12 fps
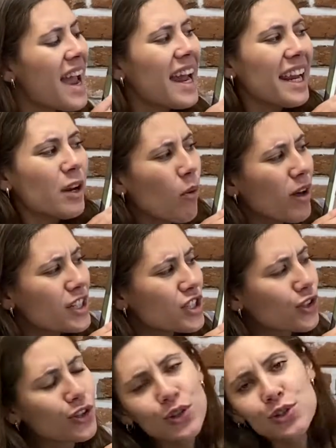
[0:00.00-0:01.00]
He wanted to
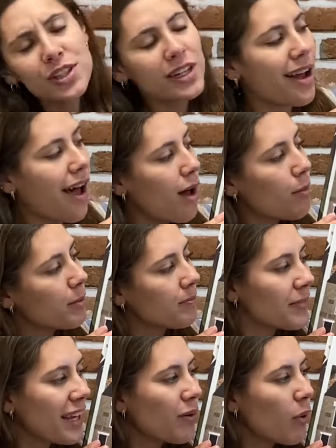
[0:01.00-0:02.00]
loosen up.
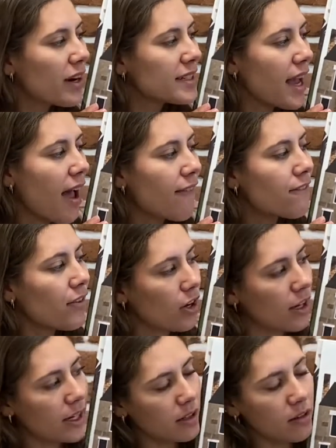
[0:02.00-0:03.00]
He wanted to have
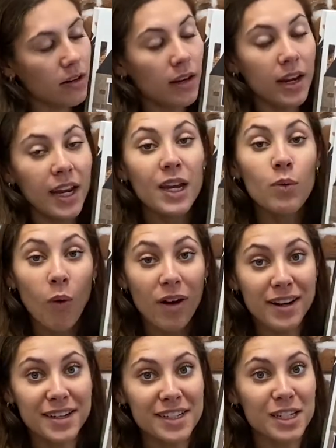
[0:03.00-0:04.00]
fun. He
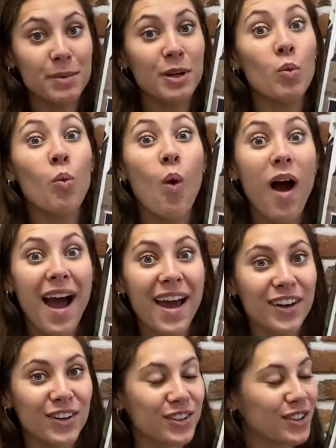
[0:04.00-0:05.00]
wanted to be
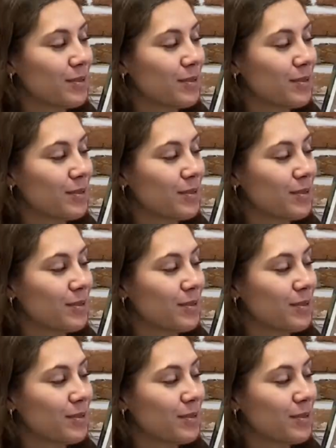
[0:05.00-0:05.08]
wild.